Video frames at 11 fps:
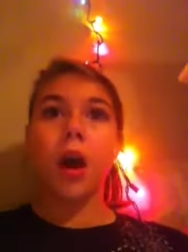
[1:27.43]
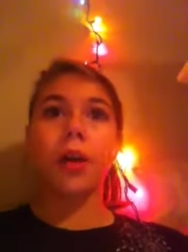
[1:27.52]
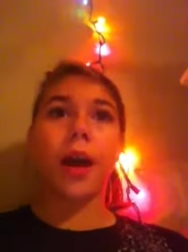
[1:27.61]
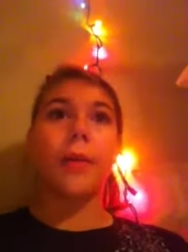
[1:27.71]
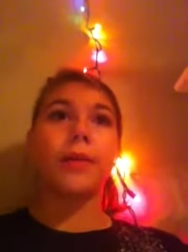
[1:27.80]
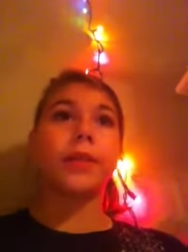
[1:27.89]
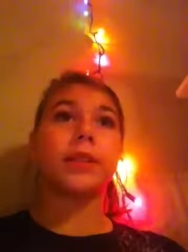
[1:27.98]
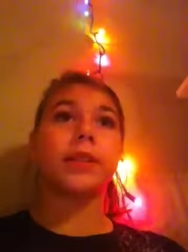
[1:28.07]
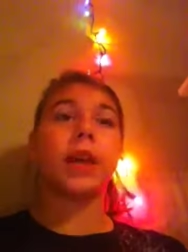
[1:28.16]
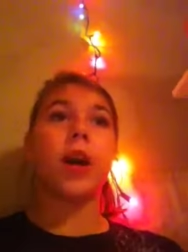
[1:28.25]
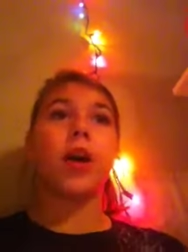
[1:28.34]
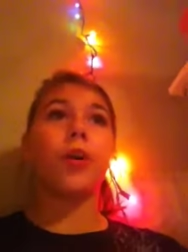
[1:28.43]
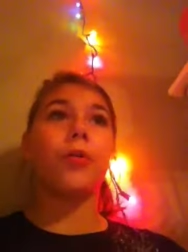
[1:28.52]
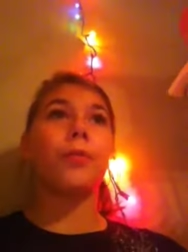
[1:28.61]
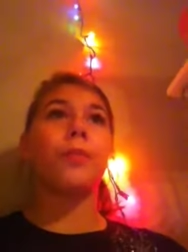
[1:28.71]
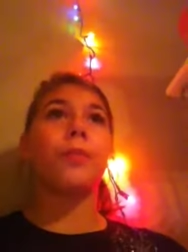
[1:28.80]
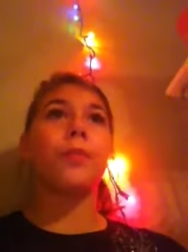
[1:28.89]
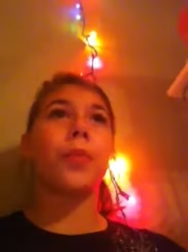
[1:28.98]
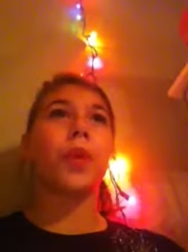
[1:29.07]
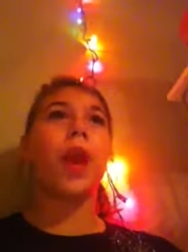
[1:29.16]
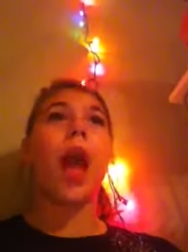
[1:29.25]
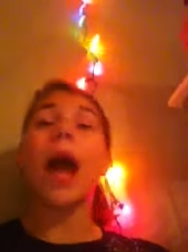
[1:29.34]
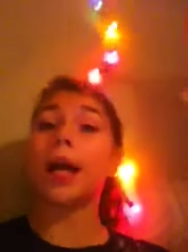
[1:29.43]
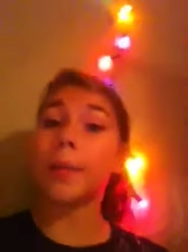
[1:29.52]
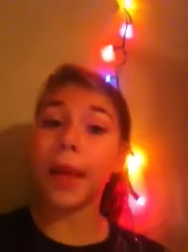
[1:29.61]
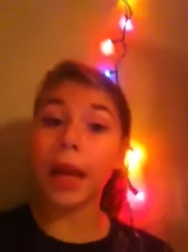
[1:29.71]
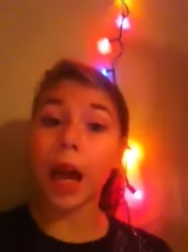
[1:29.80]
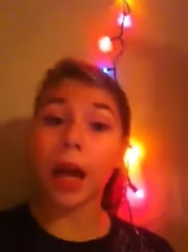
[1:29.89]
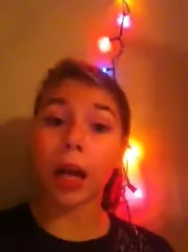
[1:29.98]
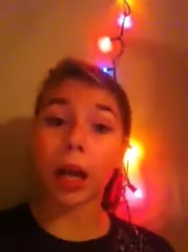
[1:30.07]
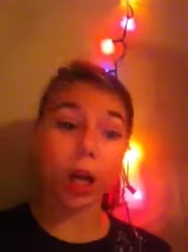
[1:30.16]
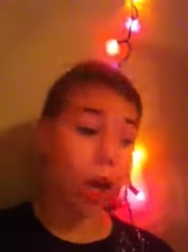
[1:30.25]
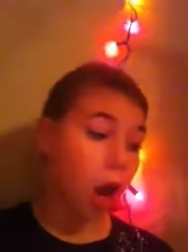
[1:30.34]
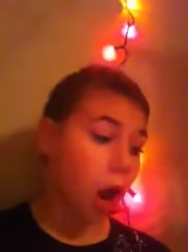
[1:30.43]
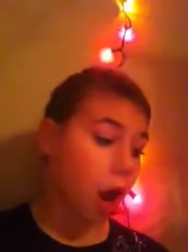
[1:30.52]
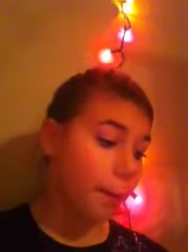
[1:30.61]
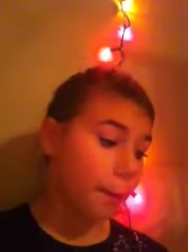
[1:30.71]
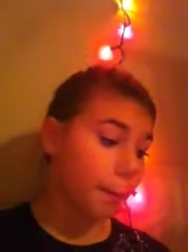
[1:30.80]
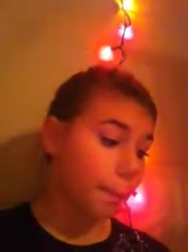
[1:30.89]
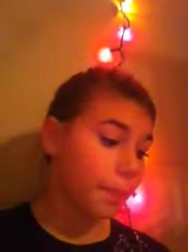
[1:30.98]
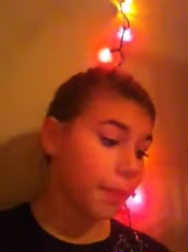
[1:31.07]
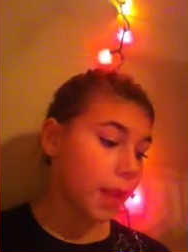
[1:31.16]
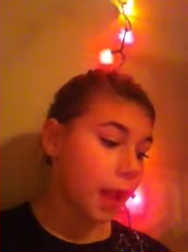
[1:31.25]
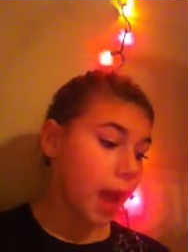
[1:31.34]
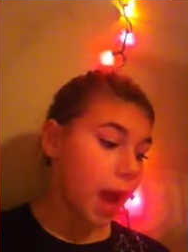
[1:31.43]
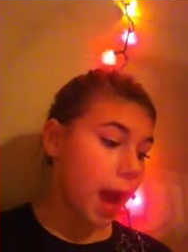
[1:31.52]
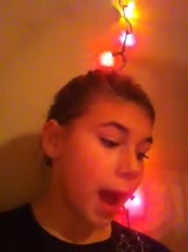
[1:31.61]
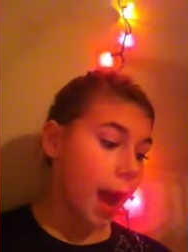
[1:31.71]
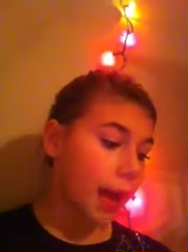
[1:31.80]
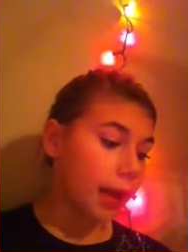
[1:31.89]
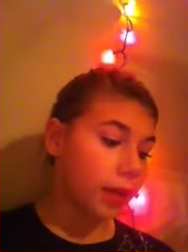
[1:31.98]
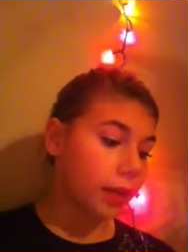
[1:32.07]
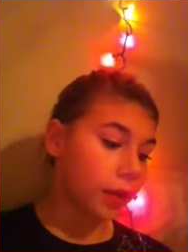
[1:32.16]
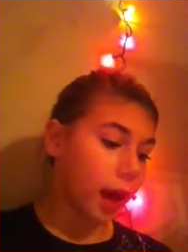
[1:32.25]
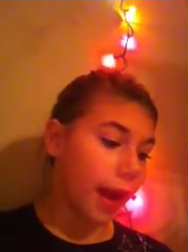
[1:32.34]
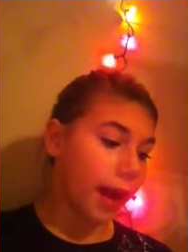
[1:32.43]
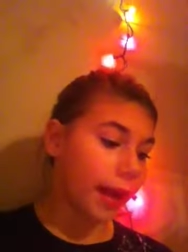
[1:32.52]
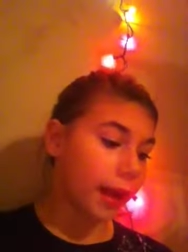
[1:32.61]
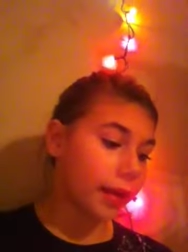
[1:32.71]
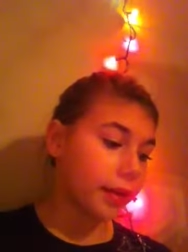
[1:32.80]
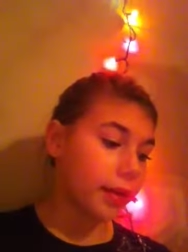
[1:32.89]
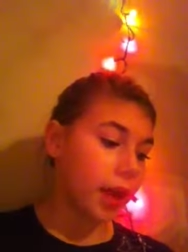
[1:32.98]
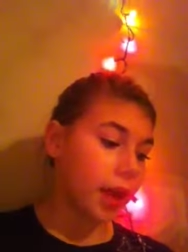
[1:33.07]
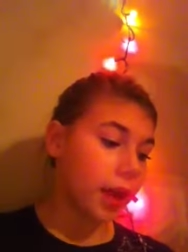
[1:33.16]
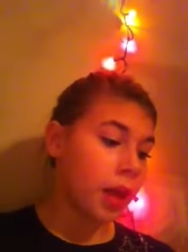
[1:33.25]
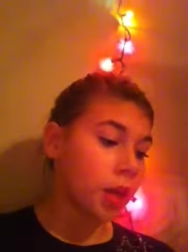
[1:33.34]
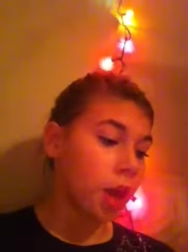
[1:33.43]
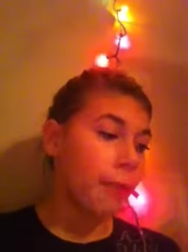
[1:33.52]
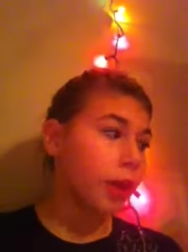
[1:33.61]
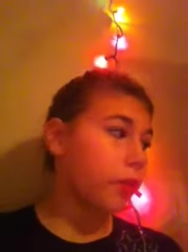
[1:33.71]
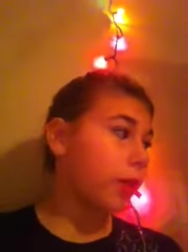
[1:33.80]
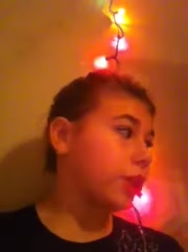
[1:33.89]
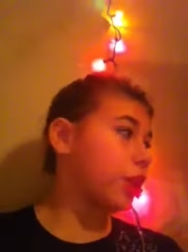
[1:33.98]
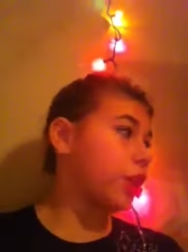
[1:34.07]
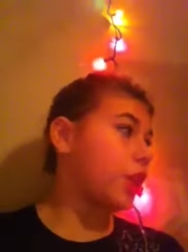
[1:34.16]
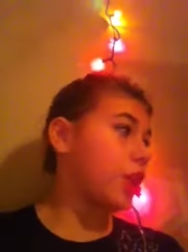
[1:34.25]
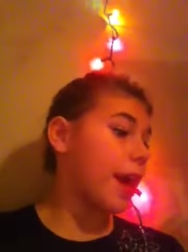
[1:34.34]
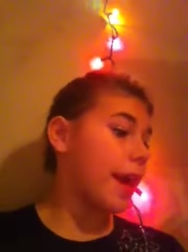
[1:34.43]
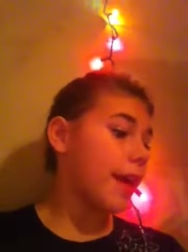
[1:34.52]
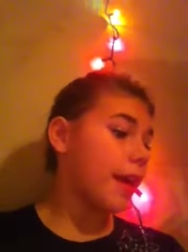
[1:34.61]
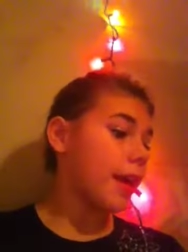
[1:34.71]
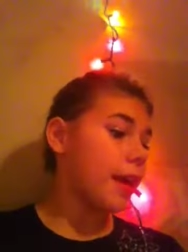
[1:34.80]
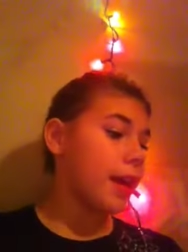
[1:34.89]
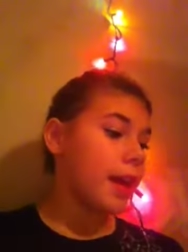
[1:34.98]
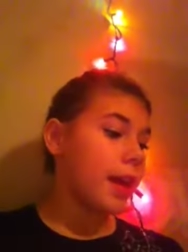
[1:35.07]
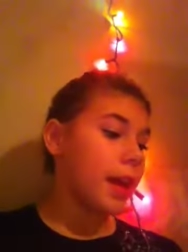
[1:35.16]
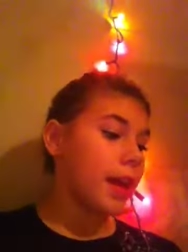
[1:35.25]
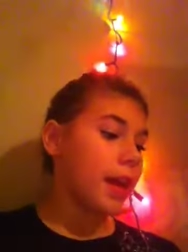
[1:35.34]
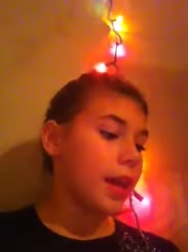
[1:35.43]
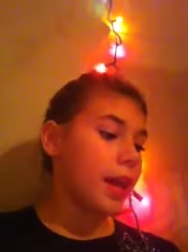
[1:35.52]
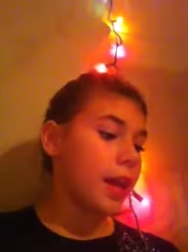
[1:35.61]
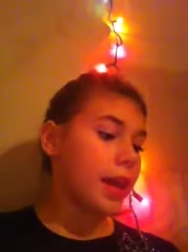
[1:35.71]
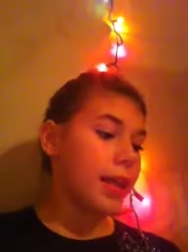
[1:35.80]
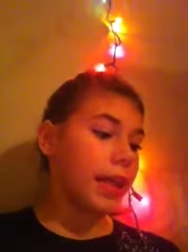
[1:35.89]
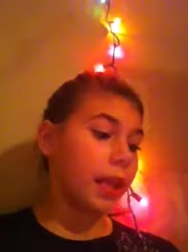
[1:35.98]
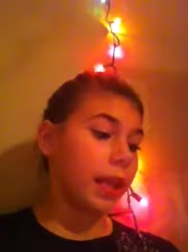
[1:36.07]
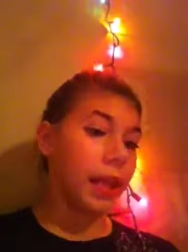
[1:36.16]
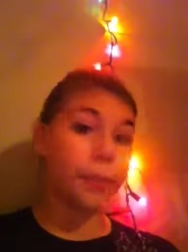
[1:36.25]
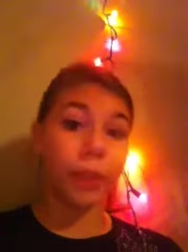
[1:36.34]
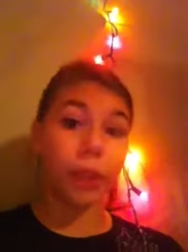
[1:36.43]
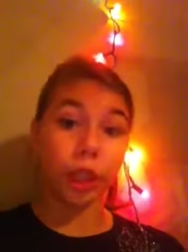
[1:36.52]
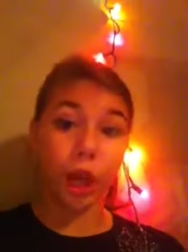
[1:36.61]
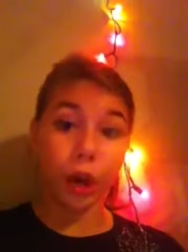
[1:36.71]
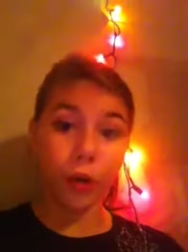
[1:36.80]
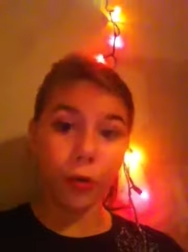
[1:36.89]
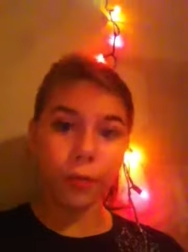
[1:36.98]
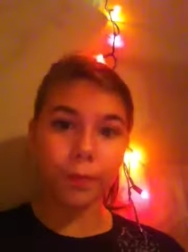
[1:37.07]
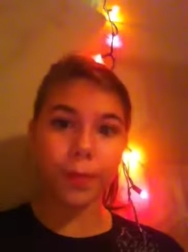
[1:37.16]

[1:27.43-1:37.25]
Okay, so I'm gonna make a cup I'm going to write the comment question of the day and the link below.